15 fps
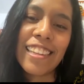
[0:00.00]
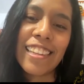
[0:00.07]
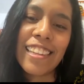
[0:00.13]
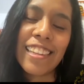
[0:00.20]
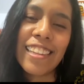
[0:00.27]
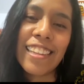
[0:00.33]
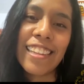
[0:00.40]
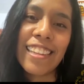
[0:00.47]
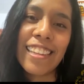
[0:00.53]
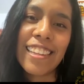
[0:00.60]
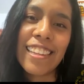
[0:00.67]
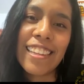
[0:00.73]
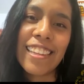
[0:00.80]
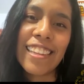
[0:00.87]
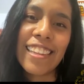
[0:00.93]

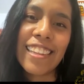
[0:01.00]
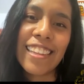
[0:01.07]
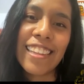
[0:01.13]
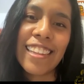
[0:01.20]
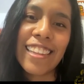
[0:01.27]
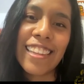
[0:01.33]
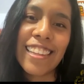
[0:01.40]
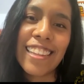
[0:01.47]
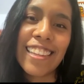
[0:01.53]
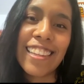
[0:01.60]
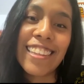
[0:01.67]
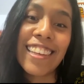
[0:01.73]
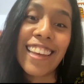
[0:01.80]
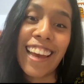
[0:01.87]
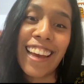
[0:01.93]

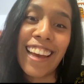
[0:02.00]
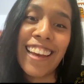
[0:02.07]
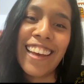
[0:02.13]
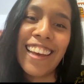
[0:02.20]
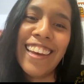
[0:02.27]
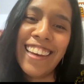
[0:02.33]
This person isn't speaking.